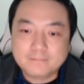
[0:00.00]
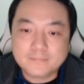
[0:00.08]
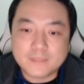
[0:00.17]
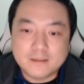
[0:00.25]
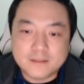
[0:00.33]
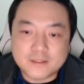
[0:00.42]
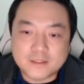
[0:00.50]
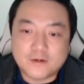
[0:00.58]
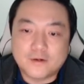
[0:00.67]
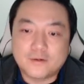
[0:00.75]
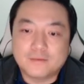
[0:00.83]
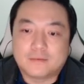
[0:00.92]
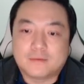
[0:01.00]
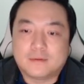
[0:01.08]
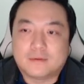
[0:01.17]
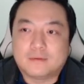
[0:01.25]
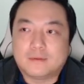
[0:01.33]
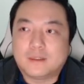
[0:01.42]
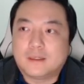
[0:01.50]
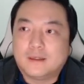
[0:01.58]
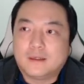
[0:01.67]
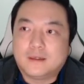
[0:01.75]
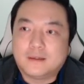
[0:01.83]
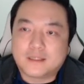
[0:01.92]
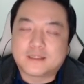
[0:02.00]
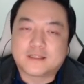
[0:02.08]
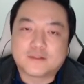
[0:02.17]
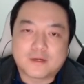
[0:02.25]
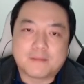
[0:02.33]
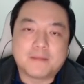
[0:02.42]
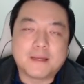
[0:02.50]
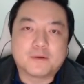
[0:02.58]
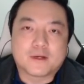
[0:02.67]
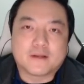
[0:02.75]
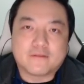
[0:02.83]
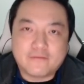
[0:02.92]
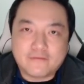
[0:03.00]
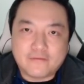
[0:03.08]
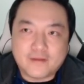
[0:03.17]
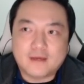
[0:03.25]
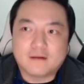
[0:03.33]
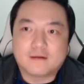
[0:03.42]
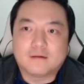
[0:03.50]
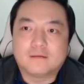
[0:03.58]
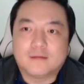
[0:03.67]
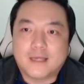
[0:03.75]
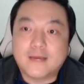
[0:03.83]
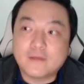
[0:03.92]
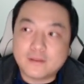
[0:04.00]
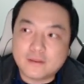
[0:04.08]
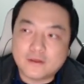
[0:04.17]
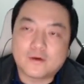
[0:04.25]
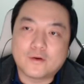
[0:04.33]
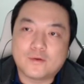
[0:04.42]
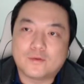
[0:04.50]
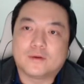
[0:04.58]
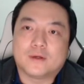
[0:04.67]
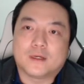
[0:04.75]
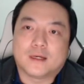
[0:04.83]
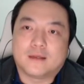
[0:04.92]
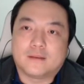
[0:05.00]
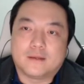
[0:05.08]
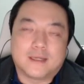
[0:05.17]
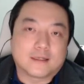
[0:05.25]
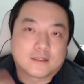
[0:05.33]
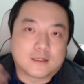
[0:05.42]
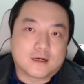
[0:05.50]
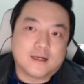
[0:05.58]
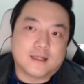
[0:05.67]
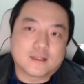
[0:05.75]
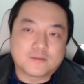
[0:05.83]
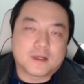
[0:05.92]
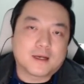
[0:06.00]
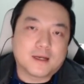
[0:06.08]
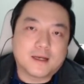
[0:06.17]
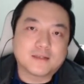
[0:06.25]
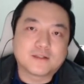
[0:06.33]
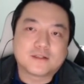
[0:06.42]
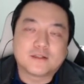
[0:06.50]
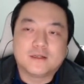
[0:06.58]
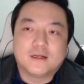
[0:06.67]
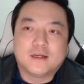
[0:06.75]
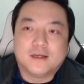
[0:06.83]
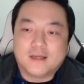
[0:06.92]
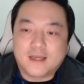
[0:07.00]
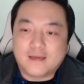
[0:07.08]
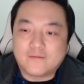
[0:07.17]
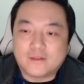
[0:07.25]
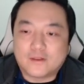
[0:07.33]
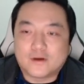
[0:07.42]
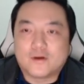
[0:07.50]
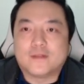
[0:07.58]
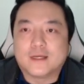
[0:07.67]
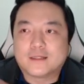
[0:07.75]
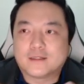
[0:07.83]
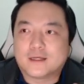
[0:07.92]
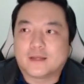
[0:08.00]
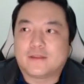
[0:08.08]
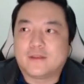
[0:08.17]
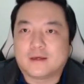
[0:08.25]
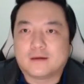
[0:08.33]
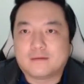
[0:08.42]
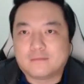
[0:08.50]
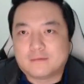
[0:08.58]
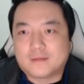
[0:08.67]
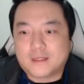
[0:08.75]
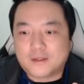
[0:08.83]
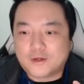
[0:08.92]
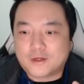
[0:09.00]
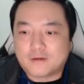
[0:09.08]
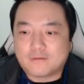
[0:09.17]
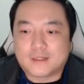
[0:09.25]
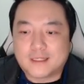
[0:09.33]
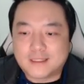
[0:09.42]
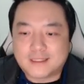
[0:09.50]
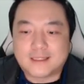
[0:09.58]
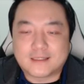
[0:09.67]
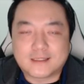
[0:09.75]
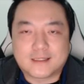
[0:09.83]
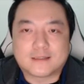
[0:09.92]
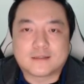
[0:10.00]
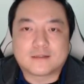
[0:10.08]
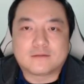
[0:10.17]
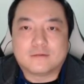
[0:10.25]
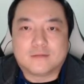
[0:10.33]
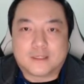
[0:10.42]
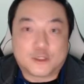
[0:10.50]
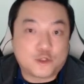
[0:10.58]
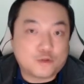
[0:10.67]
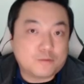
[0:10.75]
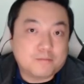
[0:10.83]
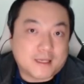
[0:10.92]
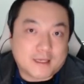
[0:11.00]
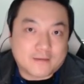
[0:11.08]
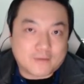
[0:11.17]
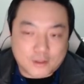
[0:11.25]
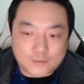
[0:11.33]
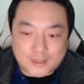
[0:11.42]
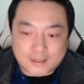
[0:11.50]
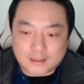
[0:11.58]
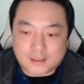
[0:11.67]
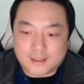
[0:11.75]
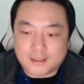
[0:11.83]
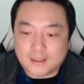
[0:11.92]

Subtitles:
So this is where people can feel, even though the anxiety is past, even though there's nothing that you can really sense that should be giving you anxiety,